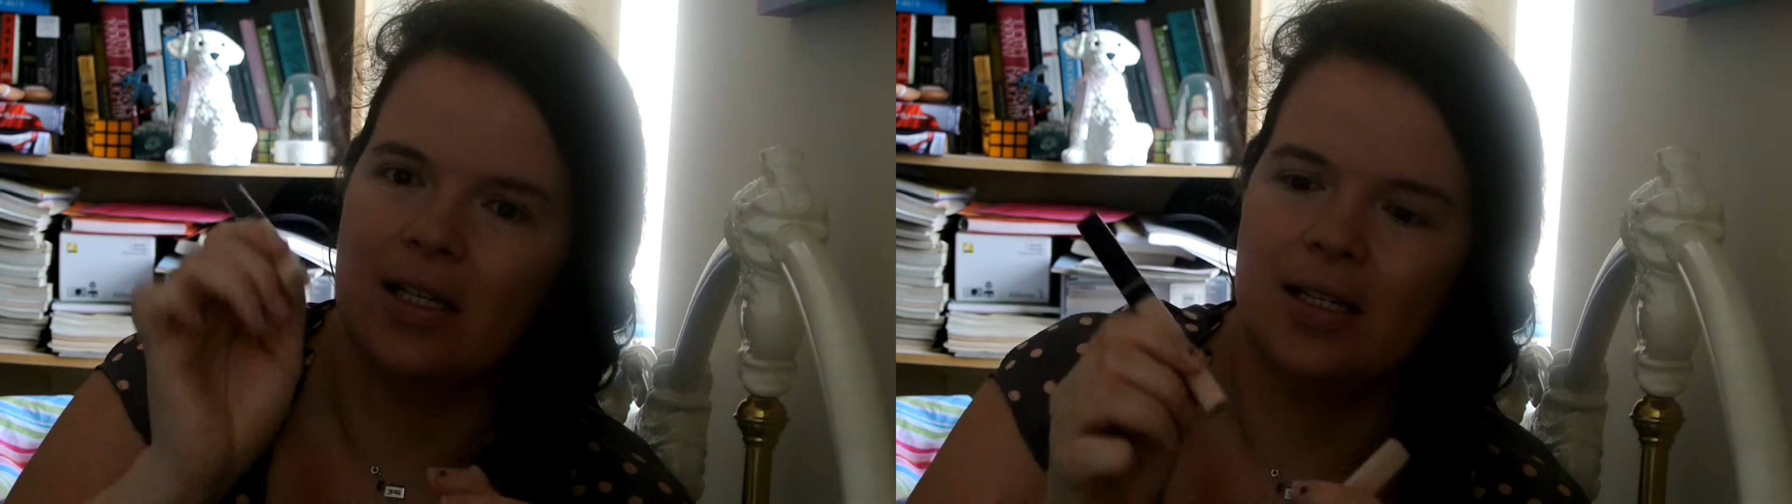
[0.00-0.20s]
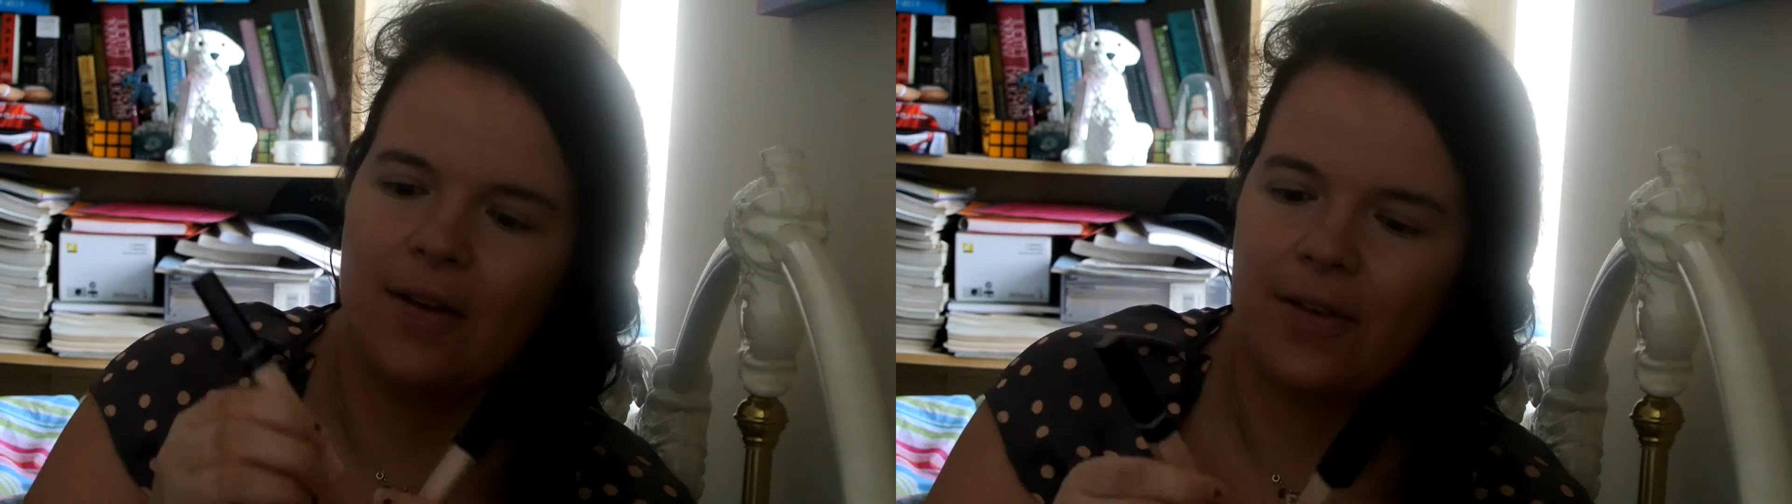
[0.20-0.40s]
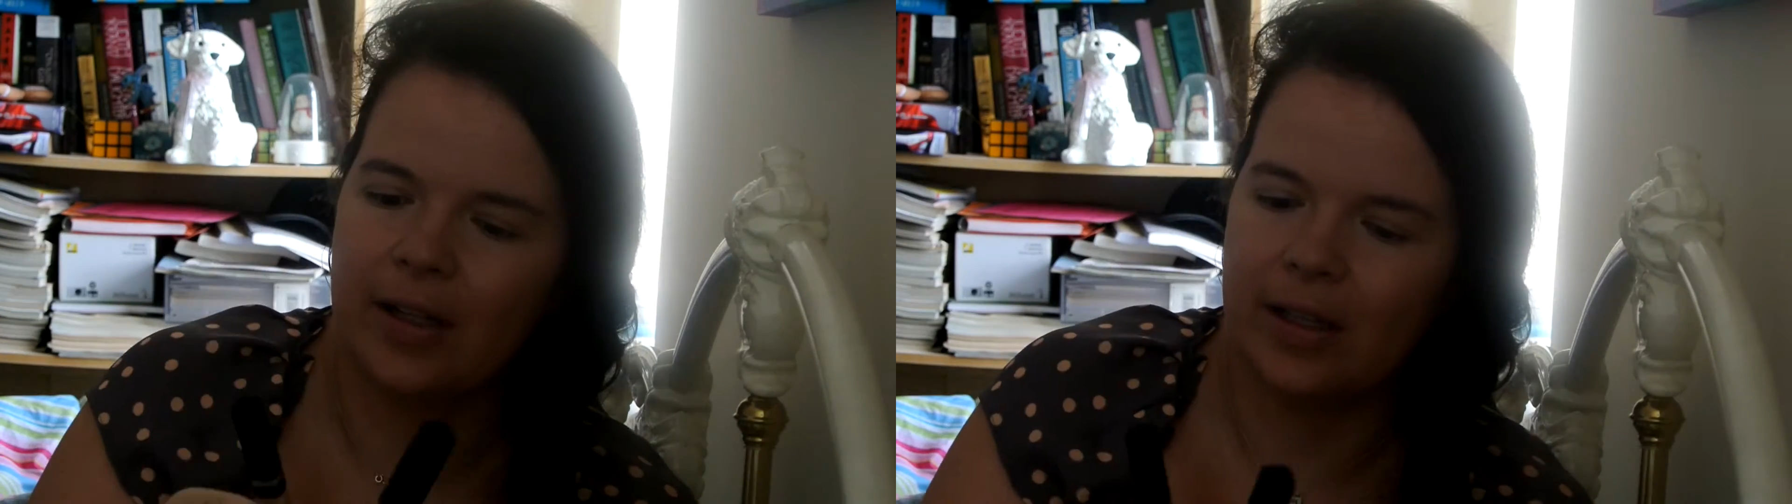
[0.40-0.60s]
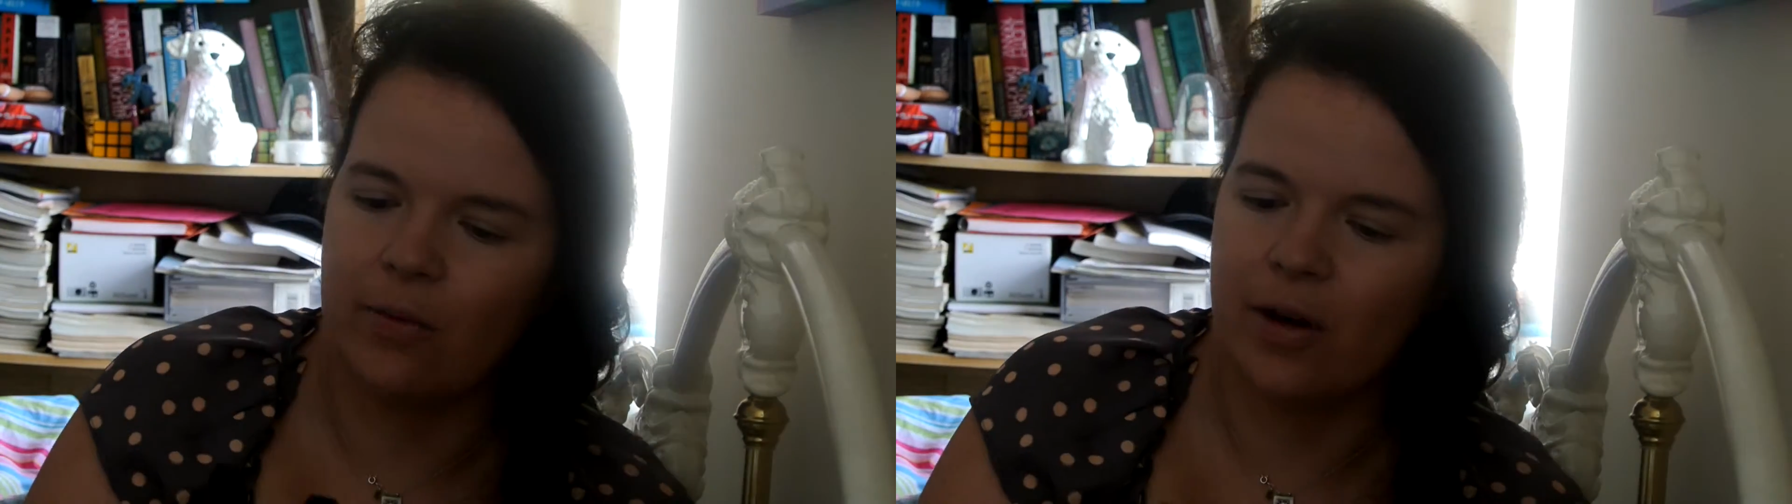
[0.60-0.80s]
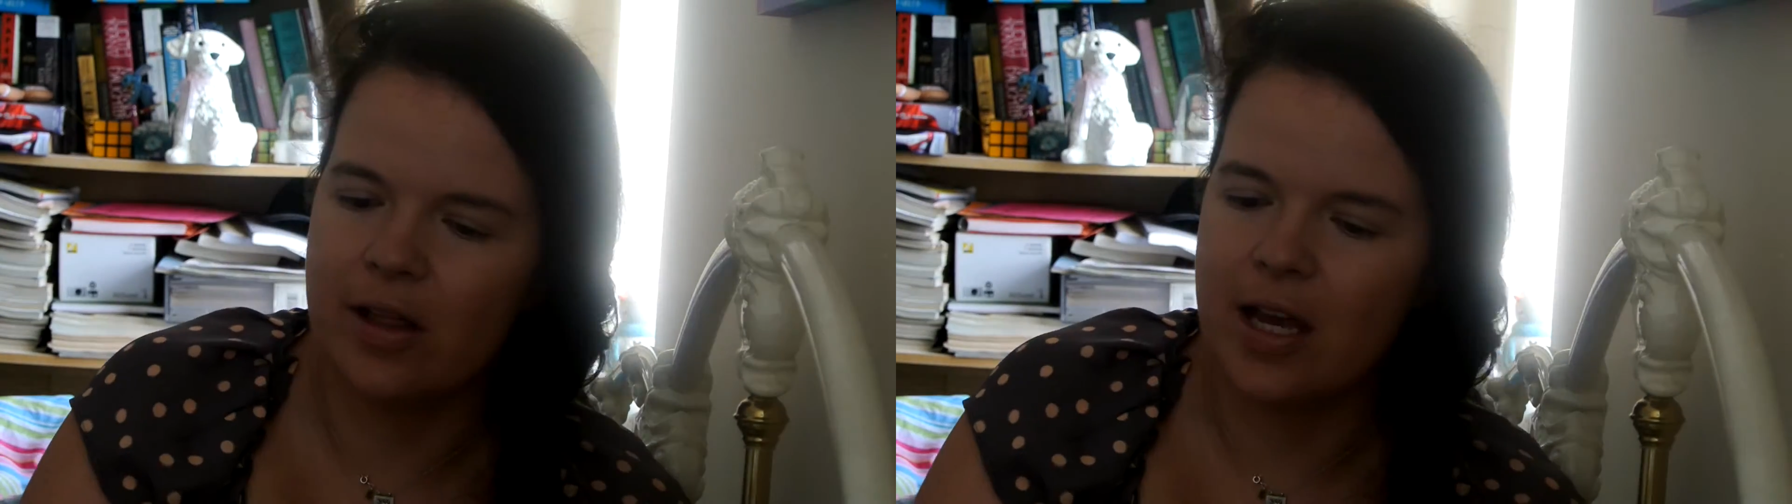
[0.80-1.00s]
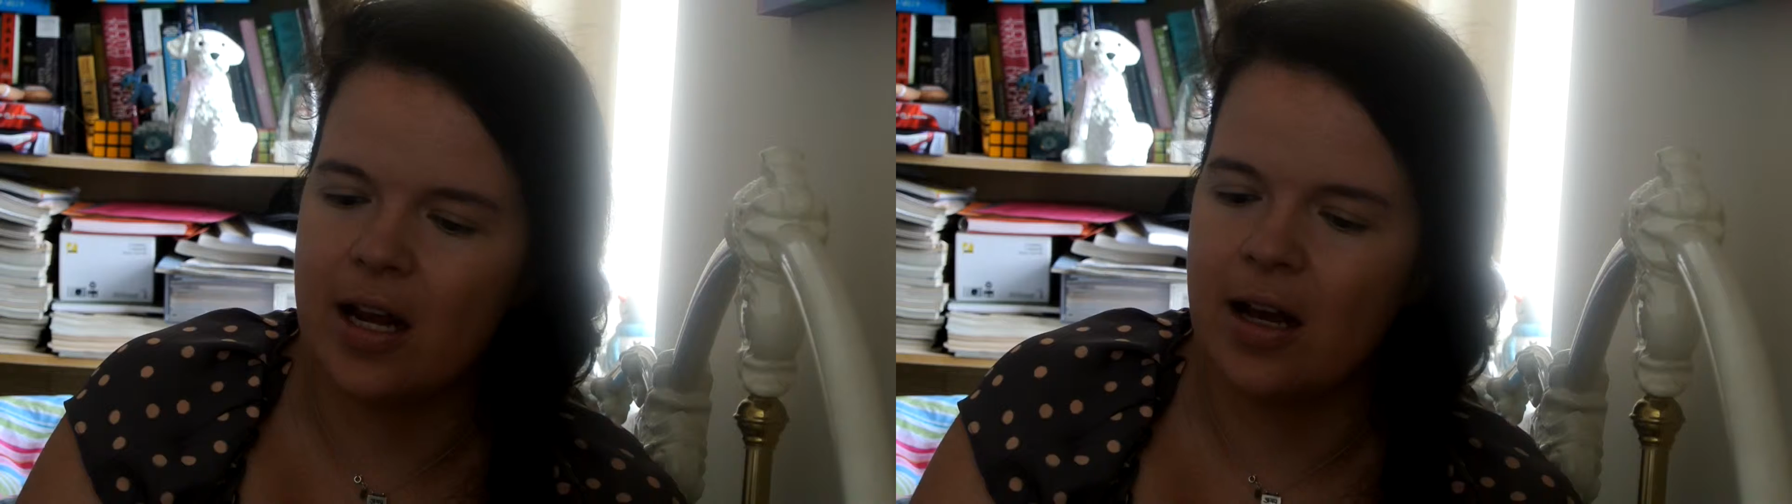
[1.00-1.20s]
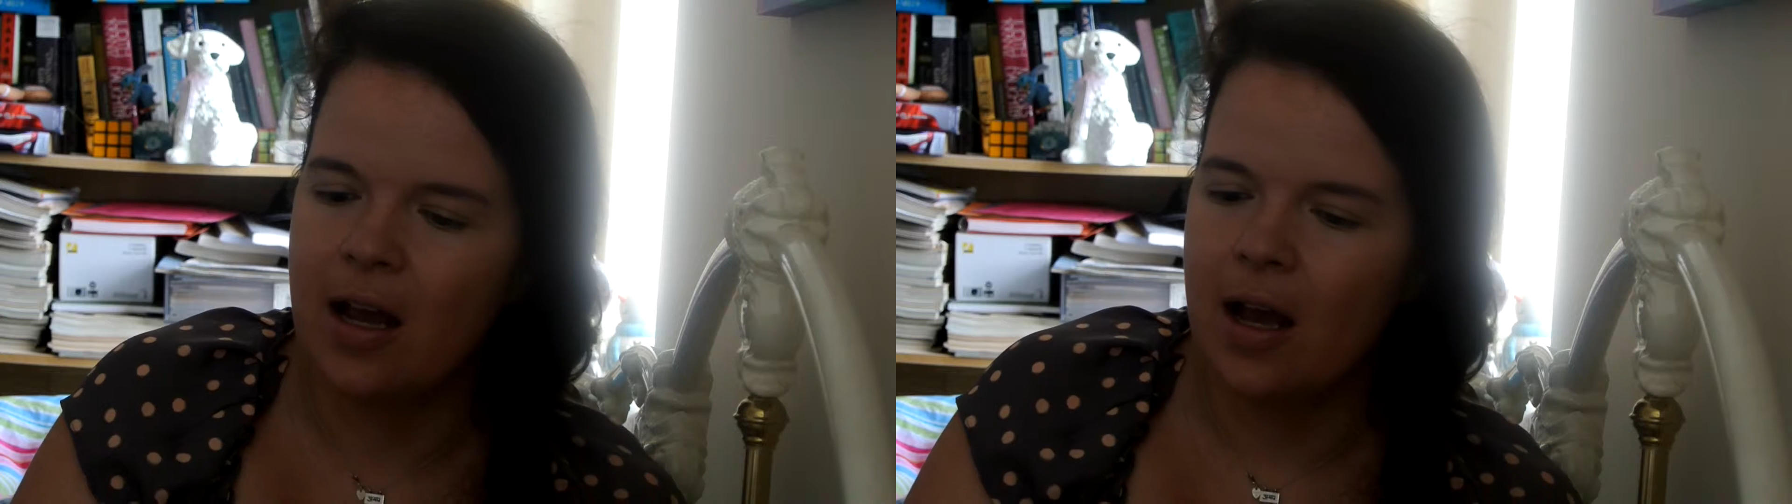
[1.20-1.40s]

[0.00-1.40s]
is definitely worth it.